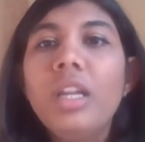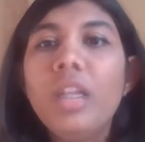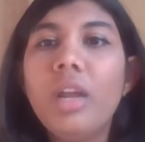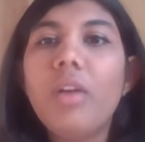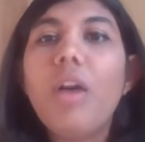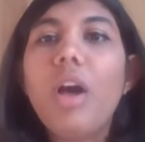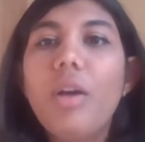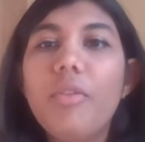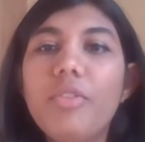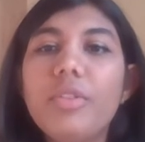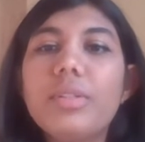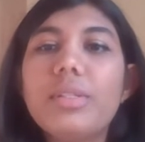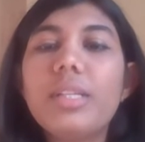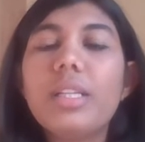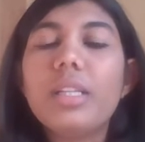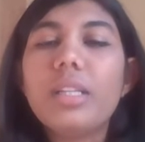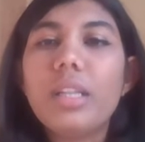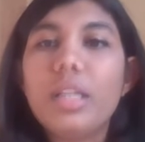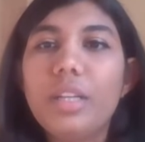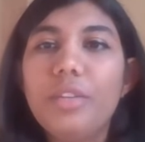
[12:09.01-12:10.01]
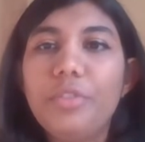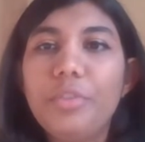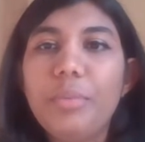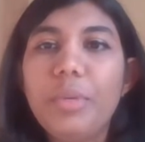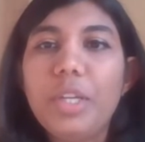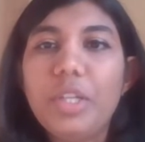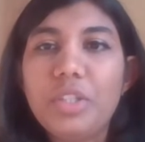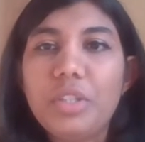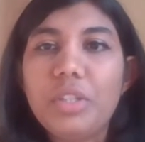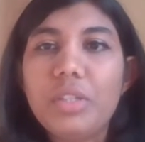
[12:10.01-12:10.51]
Now, obviously, the
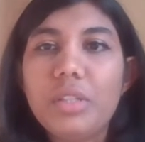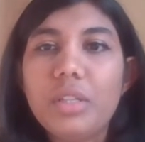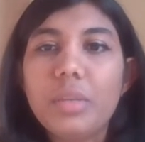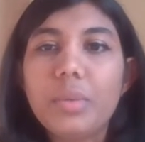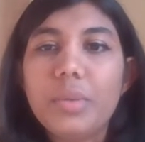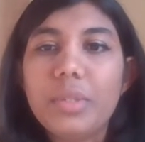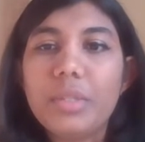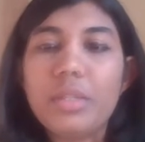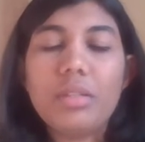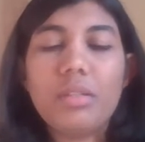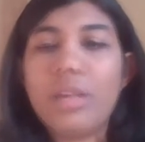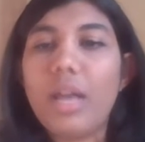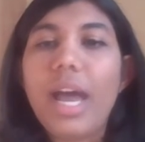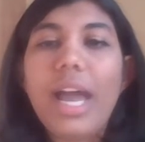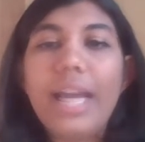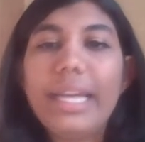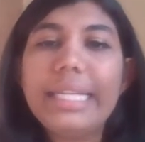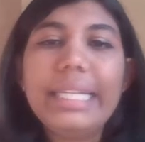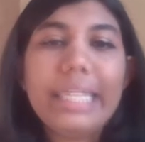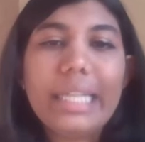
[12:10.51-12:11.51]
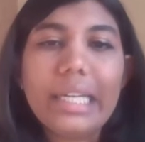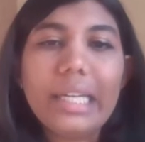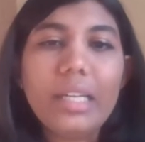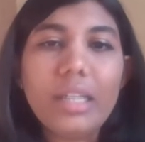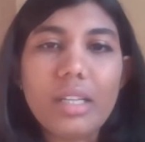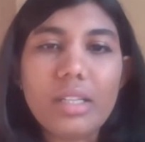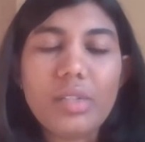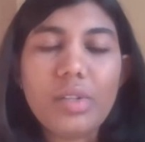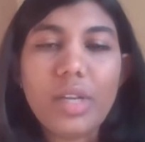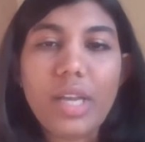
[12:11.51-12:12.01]
information services IT
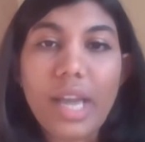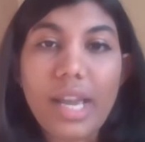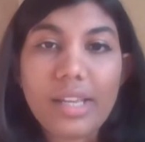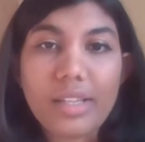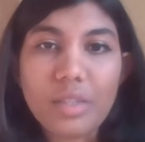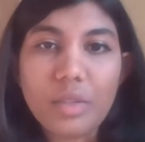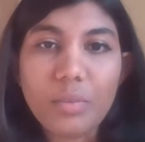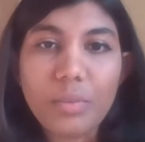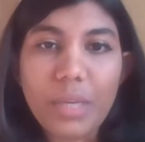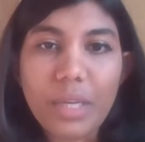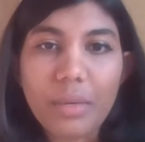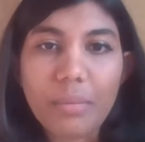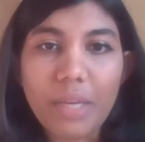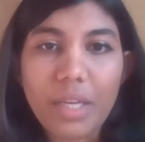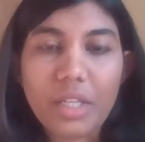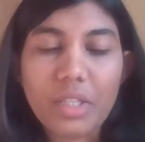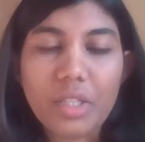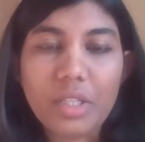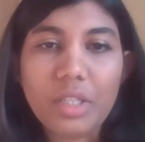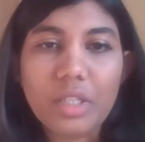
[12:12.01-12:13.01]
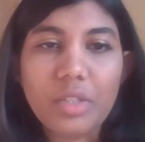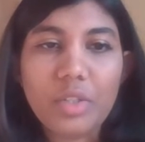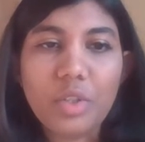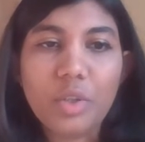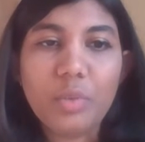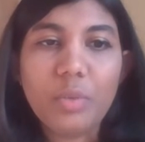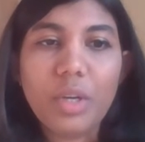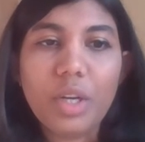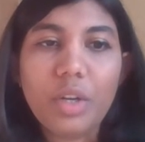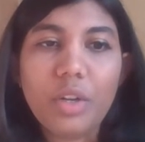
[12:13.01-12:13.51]
industry has to be a major
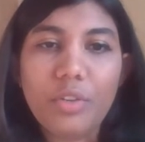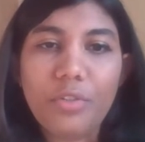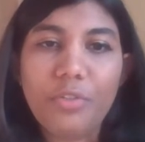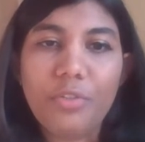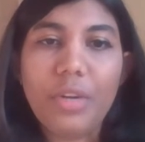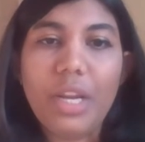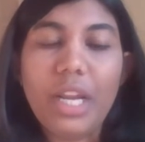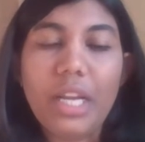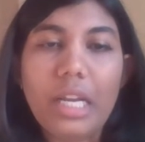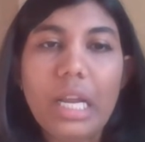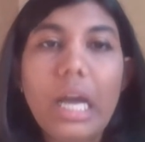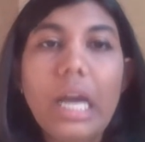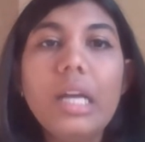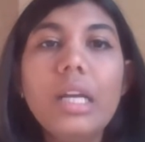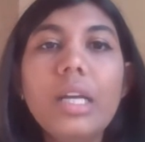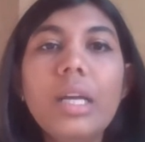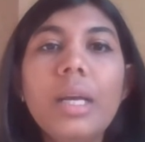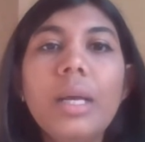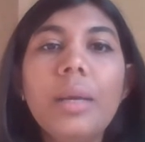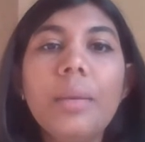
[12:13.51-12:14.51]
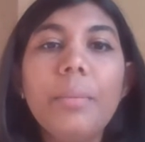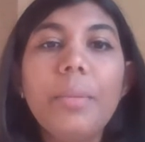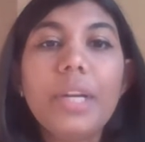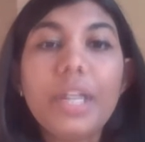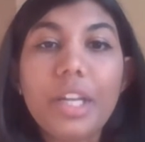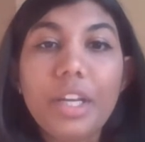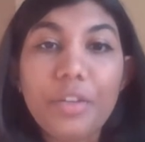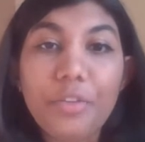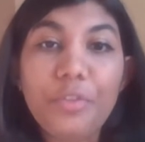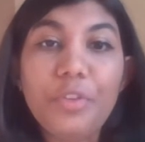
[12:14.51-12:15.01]
consumer of data.
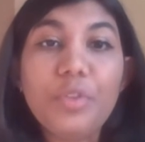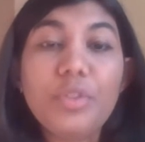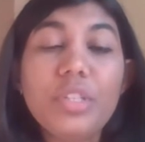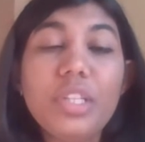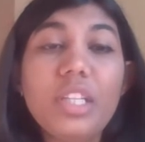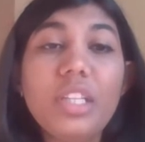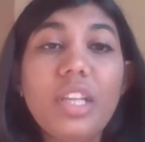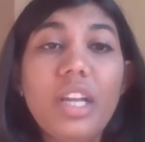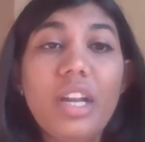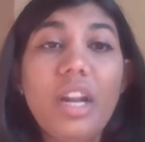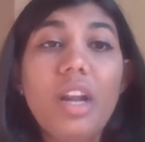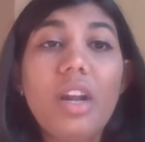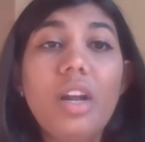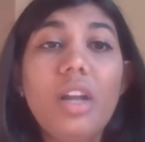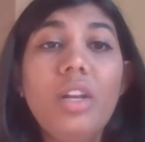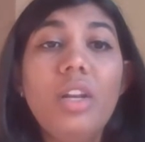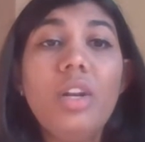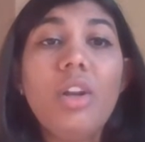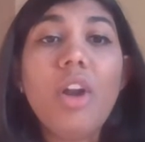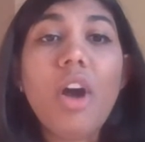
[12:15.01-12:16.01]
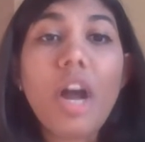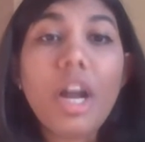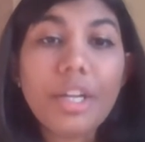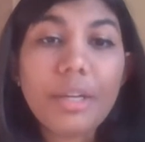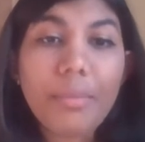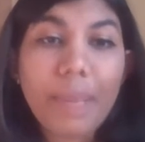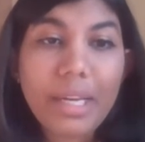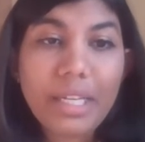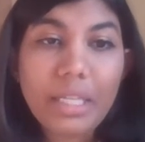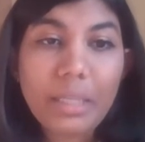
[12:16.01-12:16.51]
But if you see, there are a
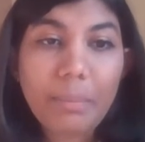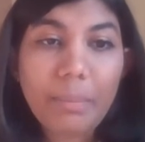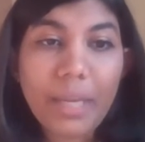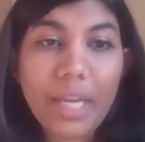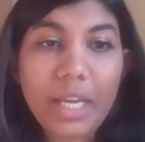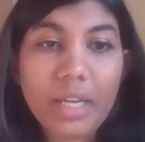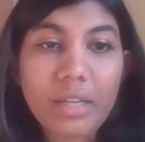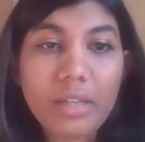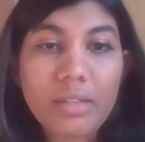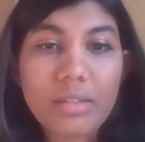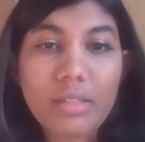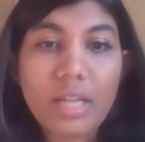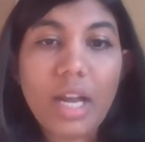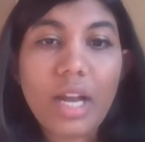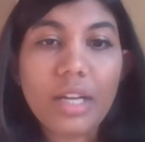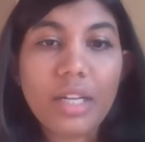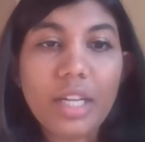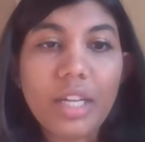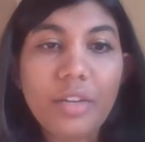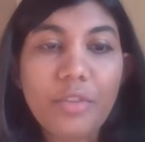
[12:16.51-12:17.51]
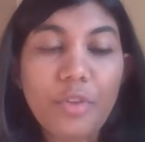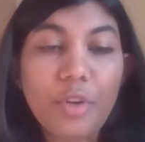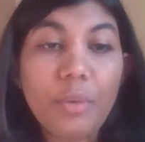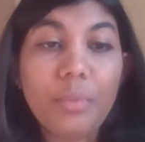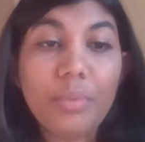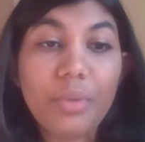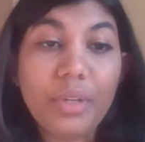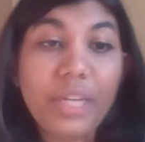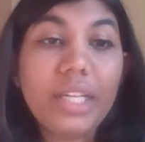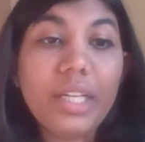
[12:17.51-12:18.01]
lot many players, starting
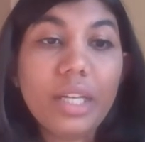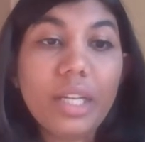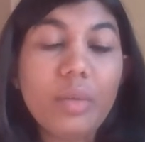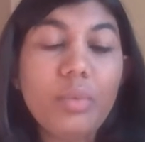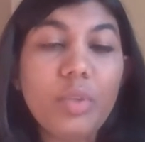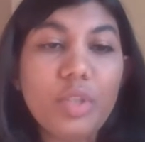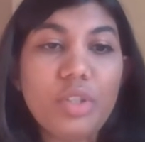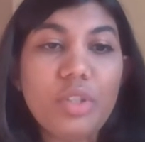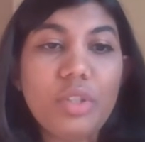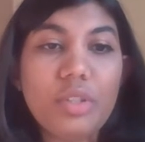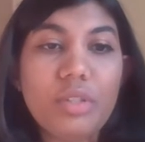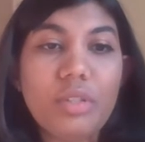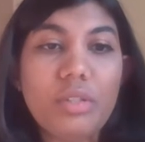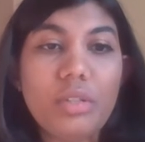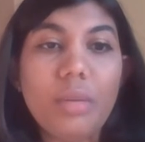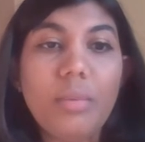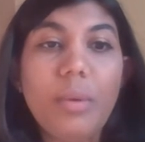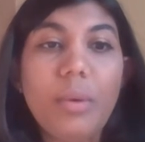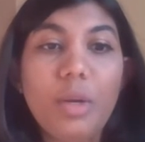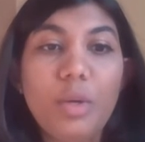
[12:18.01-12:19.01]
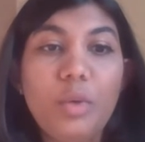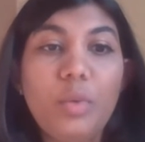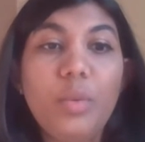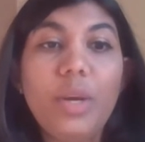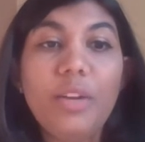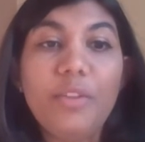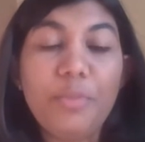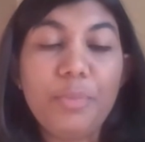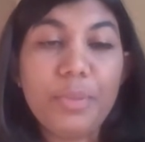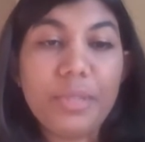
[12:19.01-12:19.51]
from retail, which is about
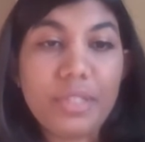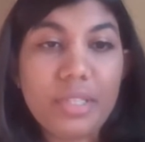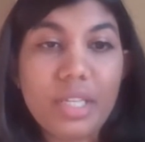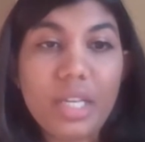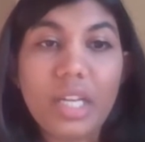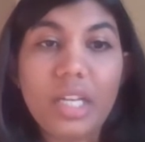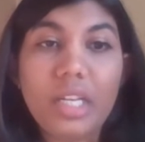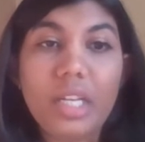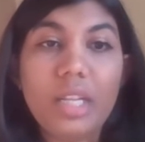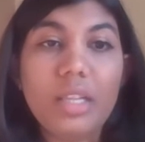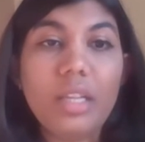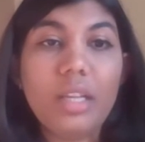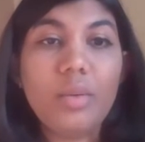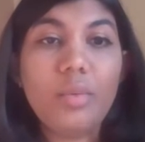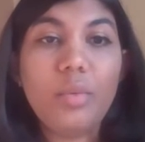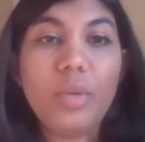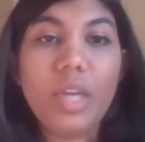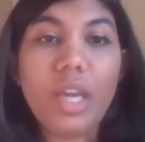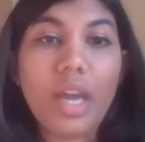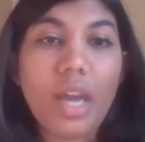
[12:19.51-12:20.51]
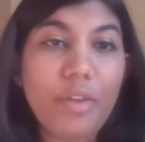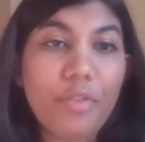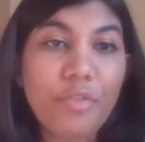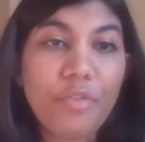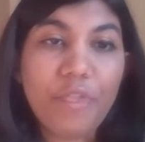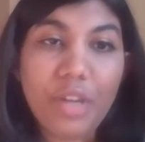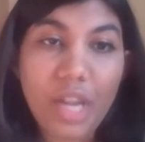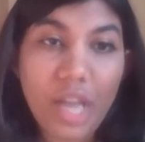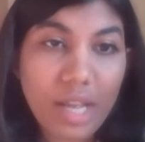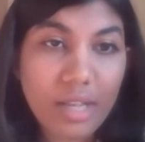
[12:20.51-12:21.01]
12%. And then we have
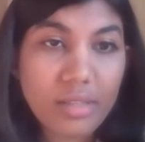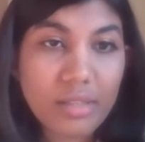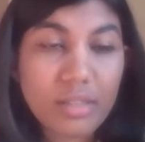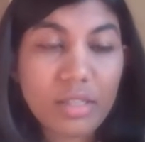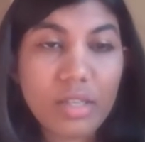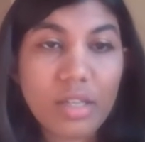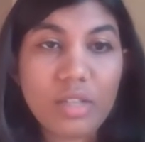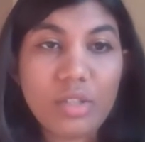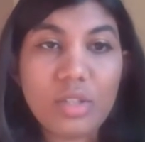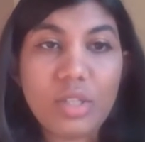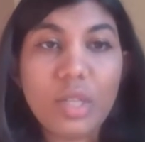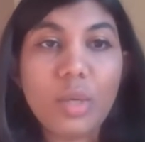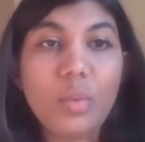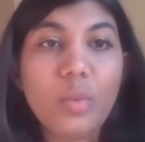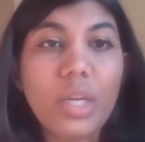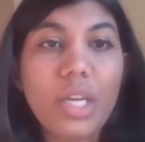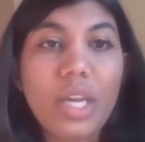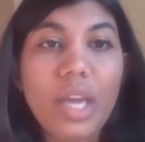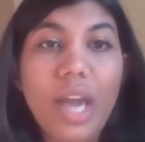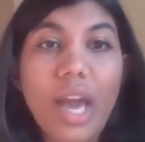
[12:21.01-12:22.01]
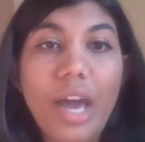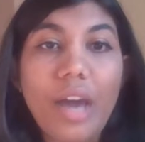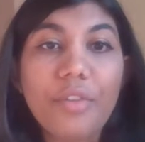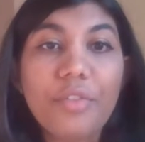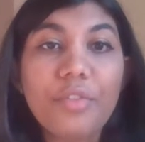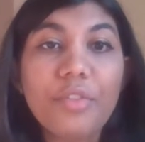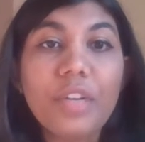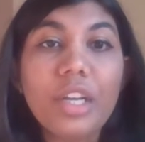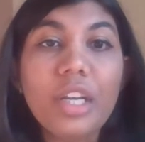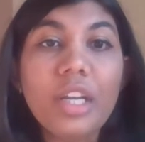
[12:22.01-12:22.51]
finance industry, we
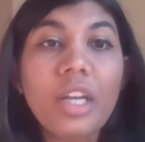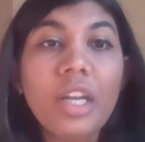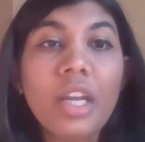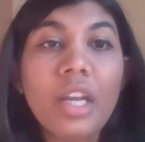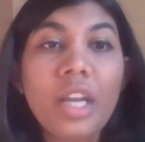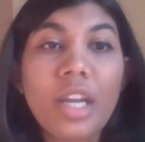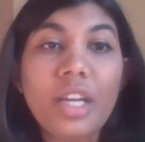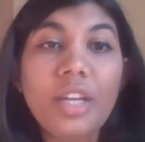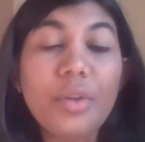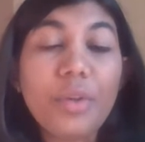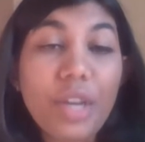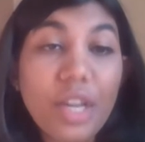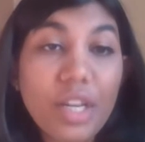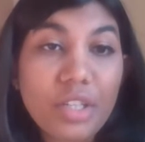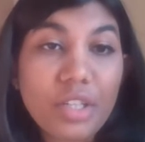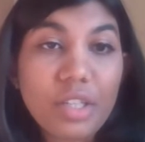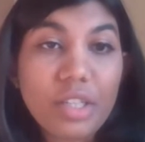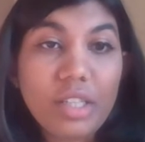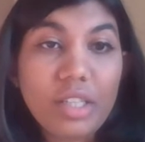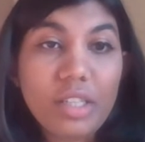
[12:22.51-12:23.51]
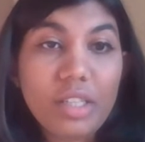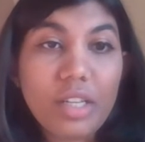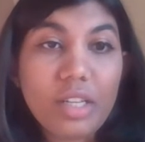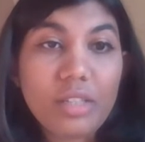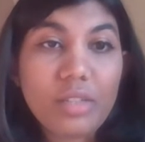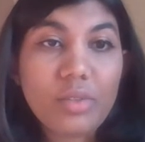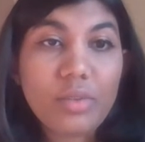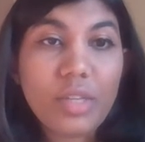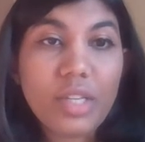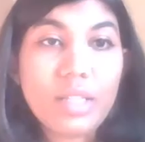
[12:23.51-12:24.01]
have educational
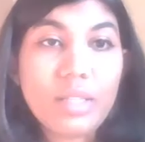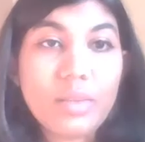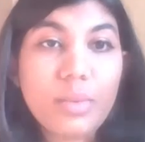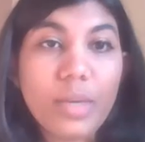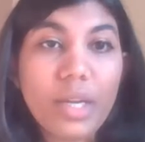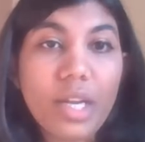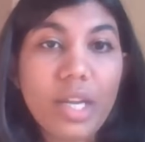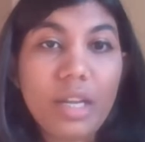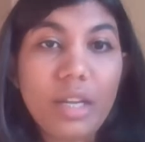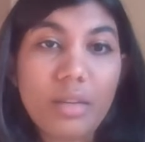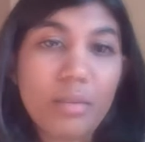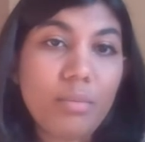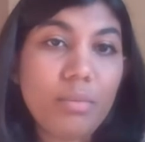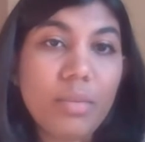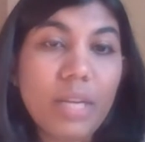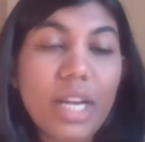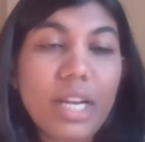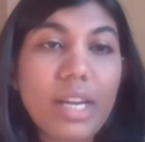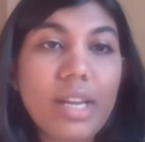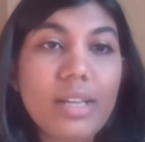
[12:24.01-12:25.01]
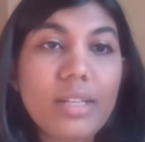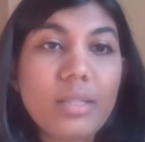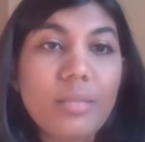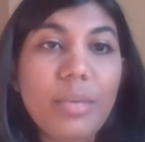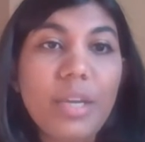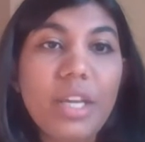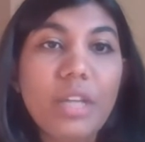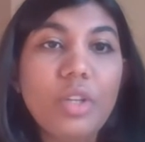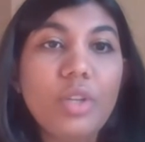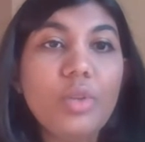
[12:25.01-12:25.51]
industries where data is
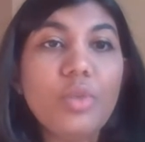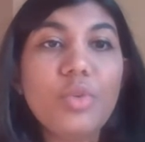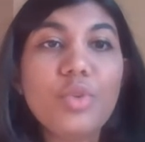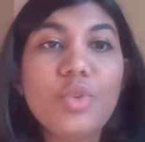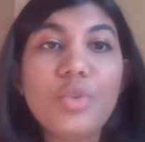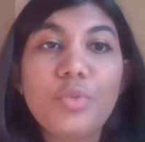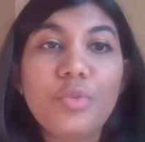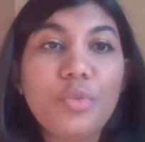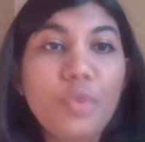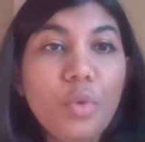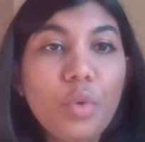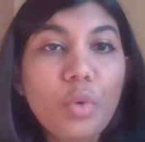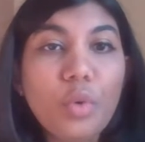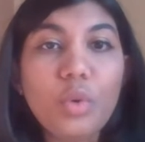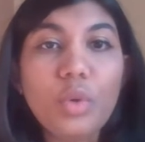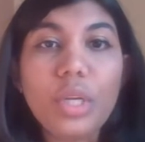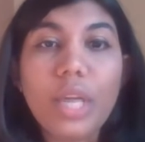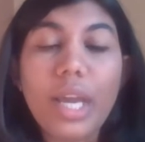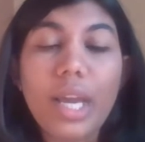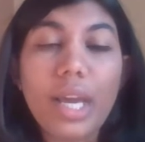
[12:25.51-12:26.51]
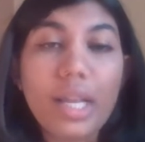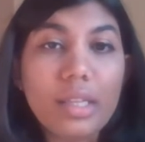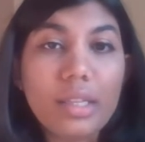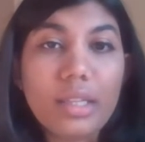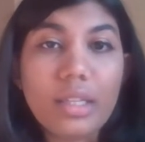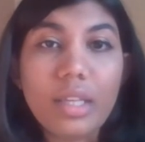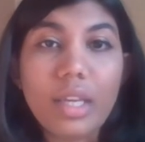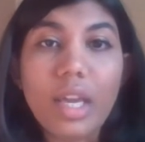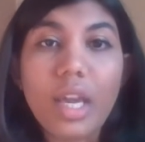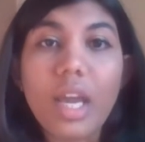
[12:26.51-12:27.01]
being used, food,
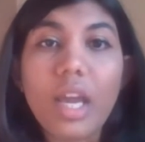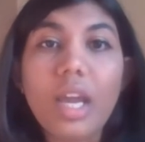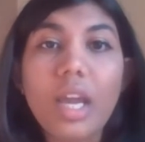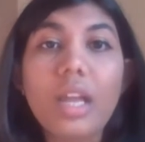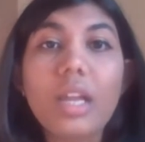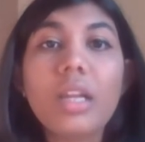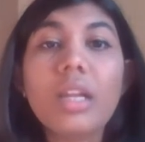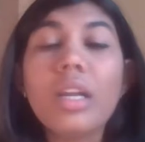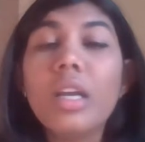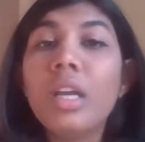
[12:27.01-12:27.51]
healthcare.